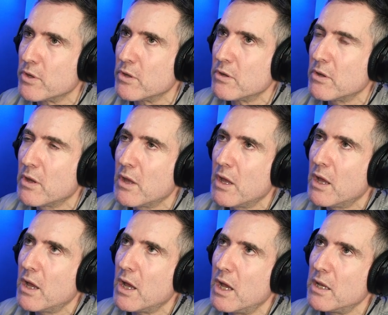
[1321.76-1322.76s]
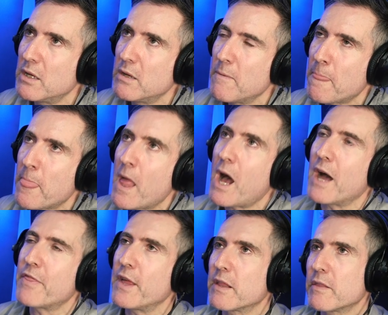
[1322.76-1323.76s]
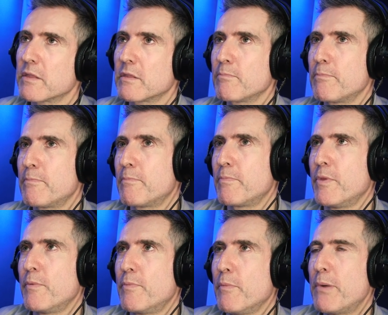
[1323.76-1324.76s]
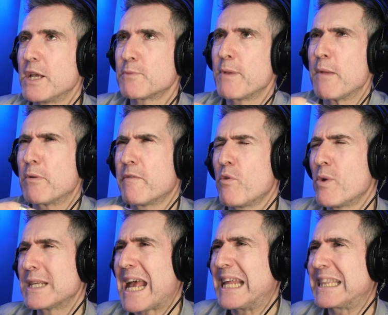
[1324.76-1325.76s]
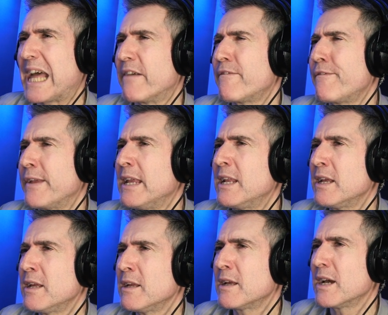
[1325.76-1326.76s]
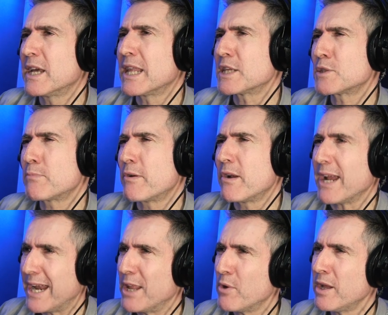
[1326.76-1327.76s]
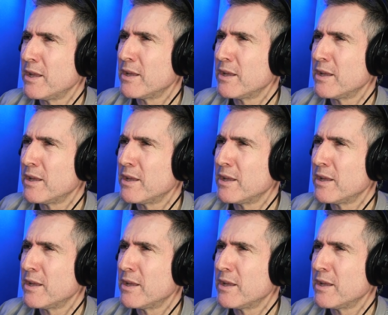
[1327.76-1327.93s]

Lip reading: you. And I think the best people have always had that feeling and that spirit anyway.